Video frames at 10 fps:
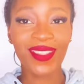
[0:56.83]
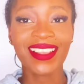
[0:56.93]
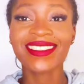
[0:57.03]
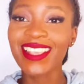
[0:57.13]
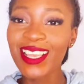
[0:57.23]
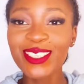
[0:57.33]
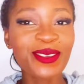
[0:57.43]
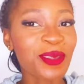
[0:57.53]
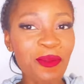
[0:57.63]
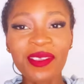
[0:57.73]
send
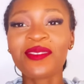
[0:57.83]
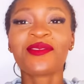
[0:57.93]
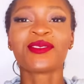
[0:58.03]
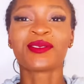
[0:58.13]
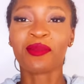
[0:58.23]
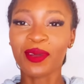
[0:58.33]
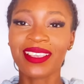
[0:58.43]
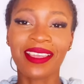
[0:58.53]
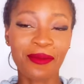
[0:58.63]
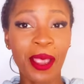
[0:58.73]
you something for
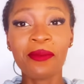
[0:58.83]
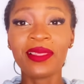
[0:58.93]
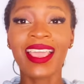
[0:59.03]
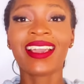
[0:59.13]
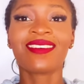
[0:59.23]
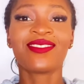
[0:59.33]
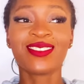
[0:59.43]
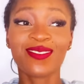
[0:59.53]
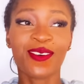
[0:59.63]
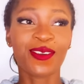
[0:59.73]
supporting Gabriel. I'm like,
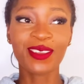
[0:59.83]
first of all, you